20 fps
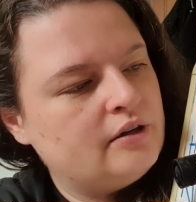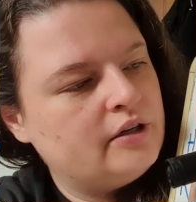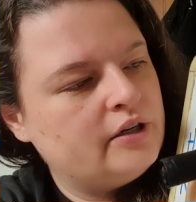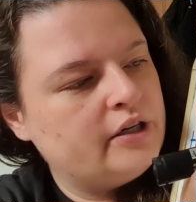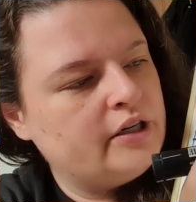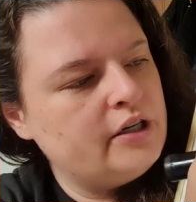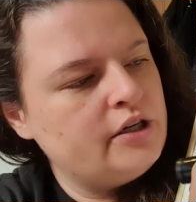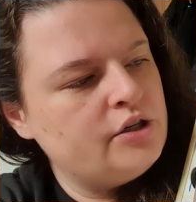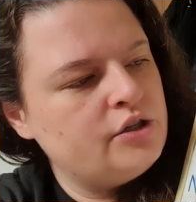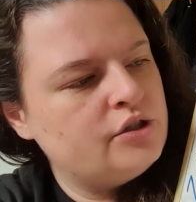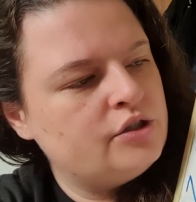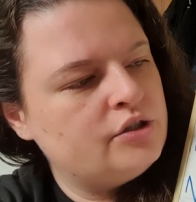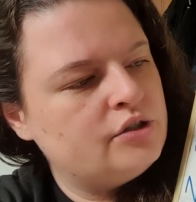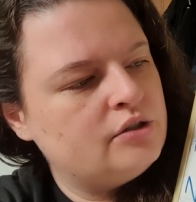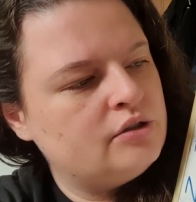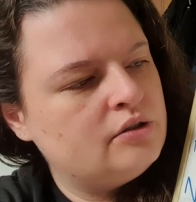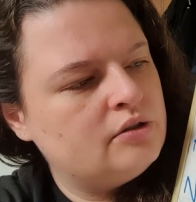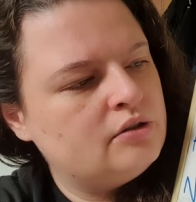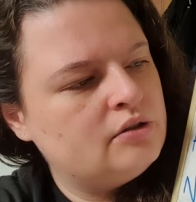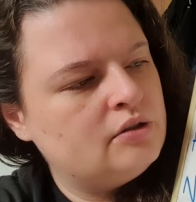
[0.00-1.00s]
Eesh.
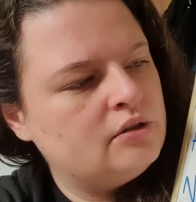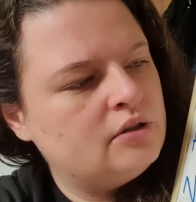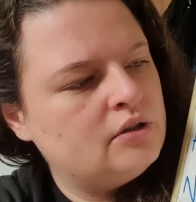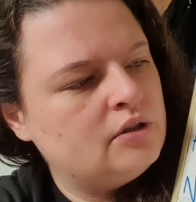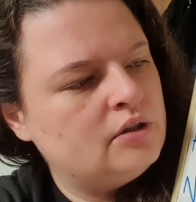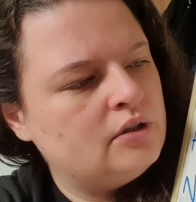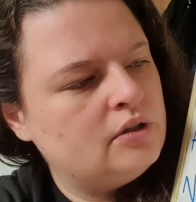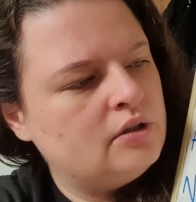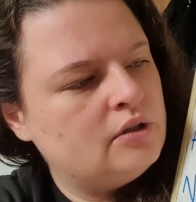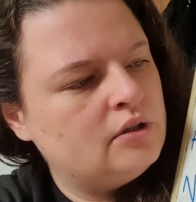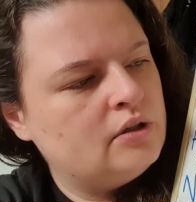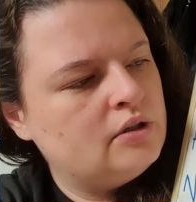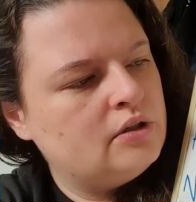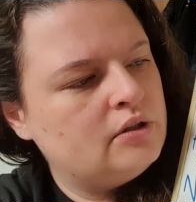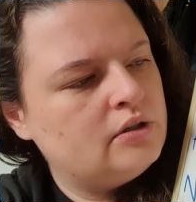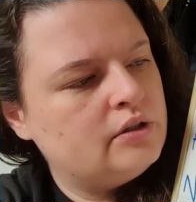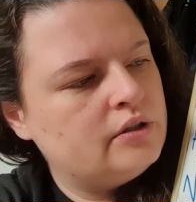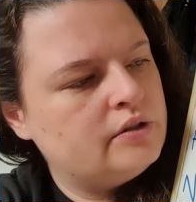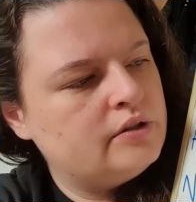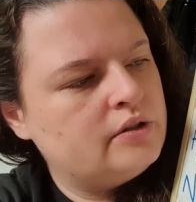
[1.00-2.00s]

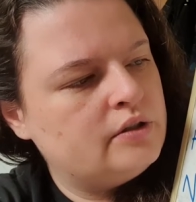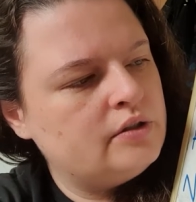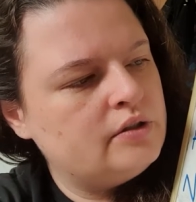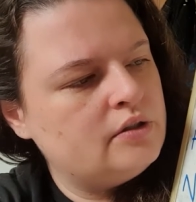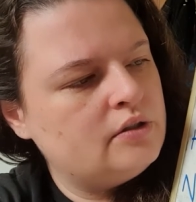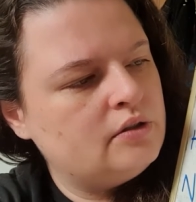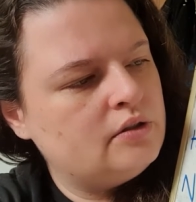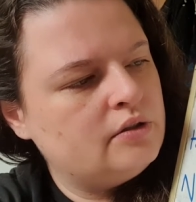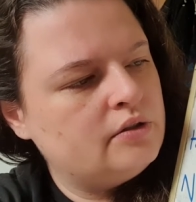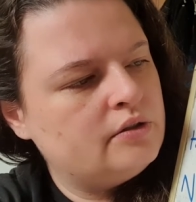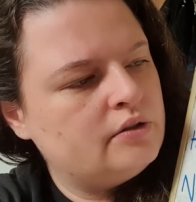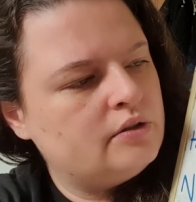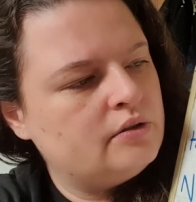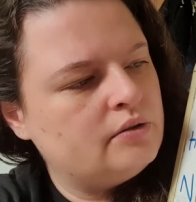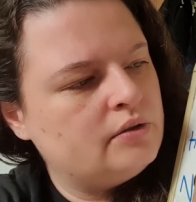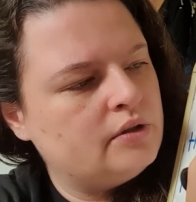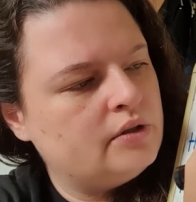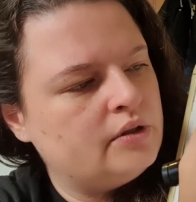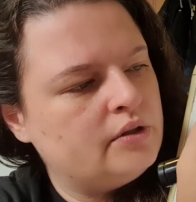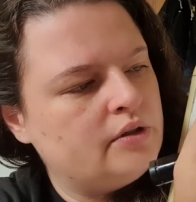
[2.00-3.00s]
This doesn't look so
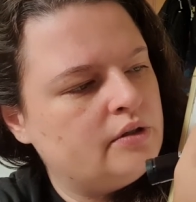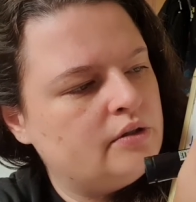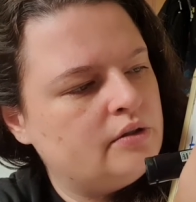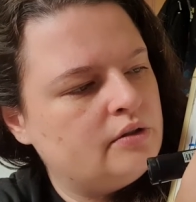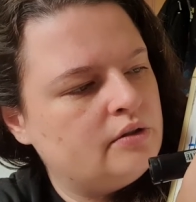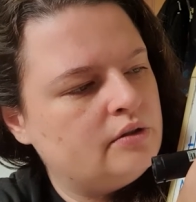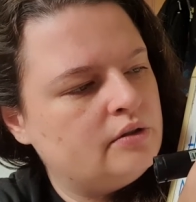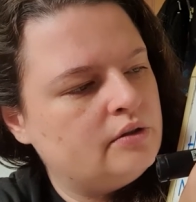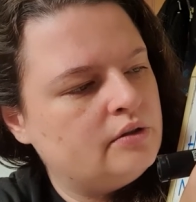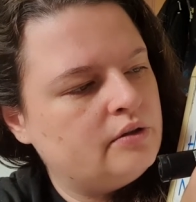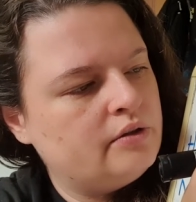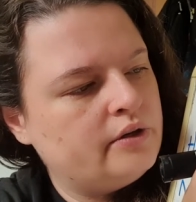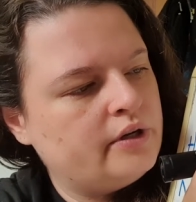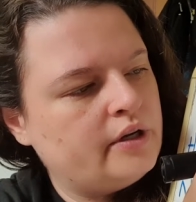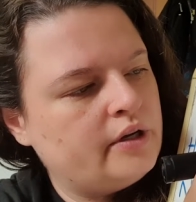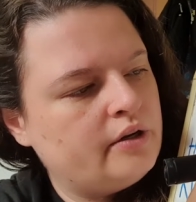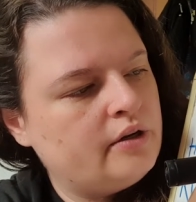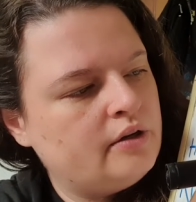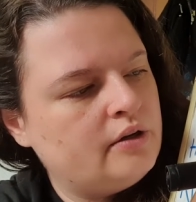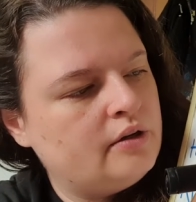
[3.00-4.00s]
good.
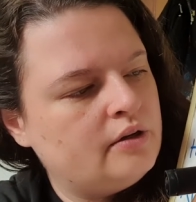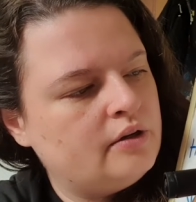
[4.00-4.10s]
Okay.